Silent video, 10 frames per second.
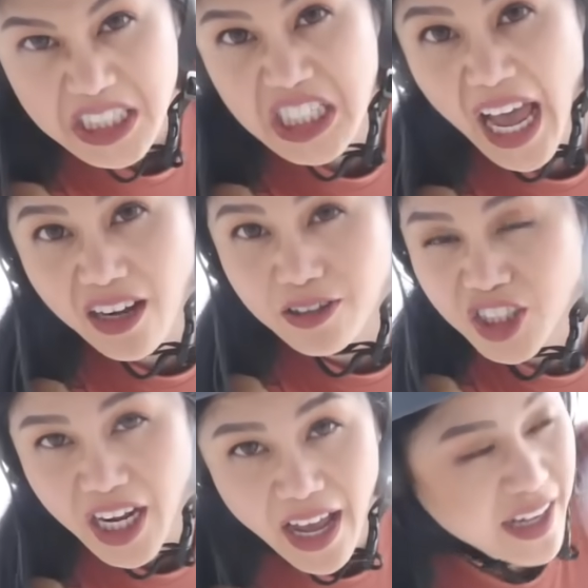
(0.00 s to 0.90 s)
gonna tackle
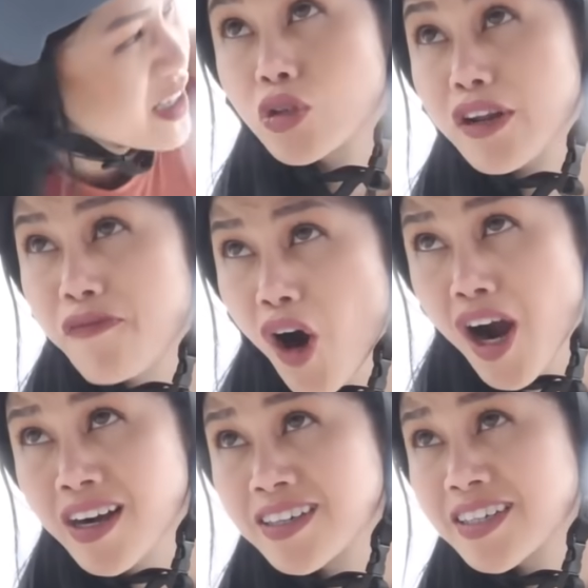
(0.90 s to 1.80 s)
Chad. twenty-four,
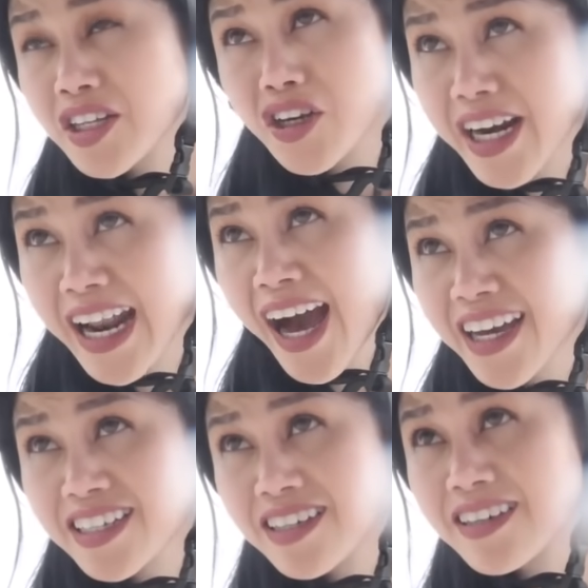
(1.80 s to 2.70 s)

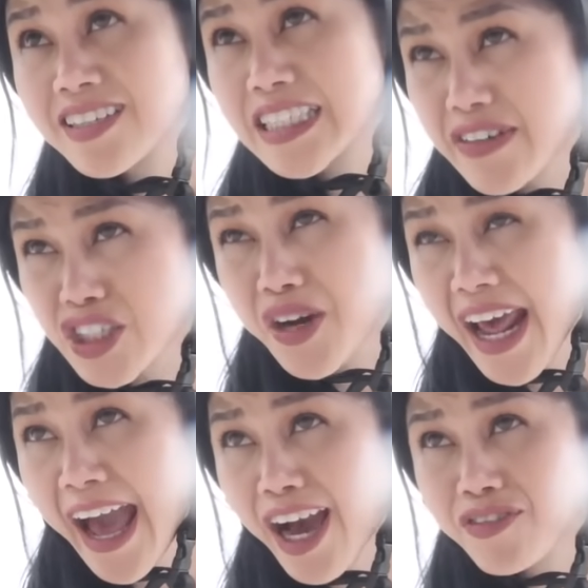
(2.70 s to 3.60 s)
thirty-nine, seventy-two and
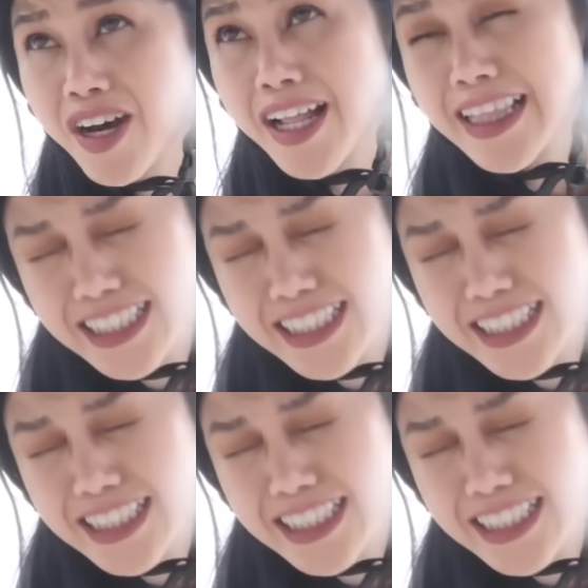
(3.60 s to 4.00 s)
a half,